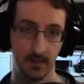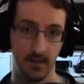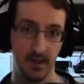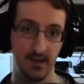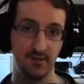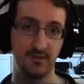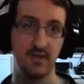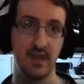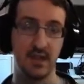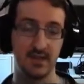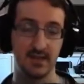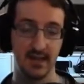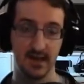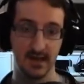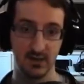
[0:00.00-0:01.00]
if the
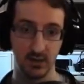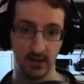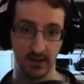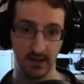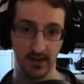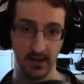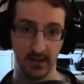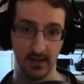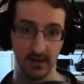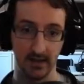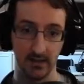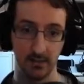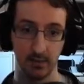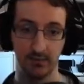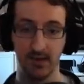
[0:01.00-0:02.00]
target is quite high,
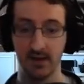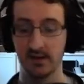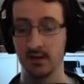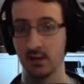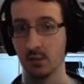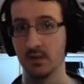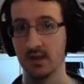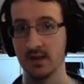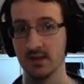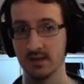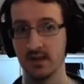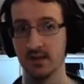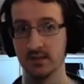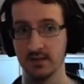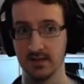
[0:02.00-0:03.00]
providing you're within a
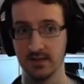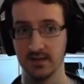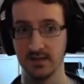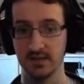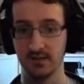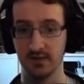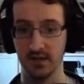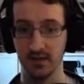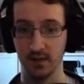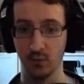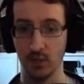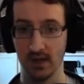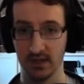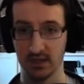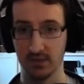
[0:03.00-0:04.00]
certain distance of it, you
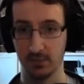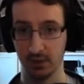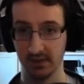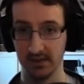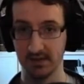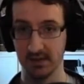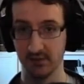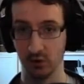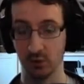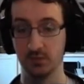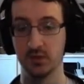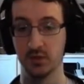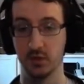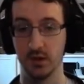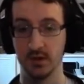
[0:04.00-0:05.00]
will actually pull yourself up
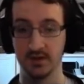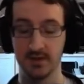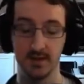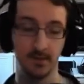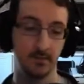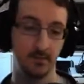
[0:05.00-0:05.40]
towards it.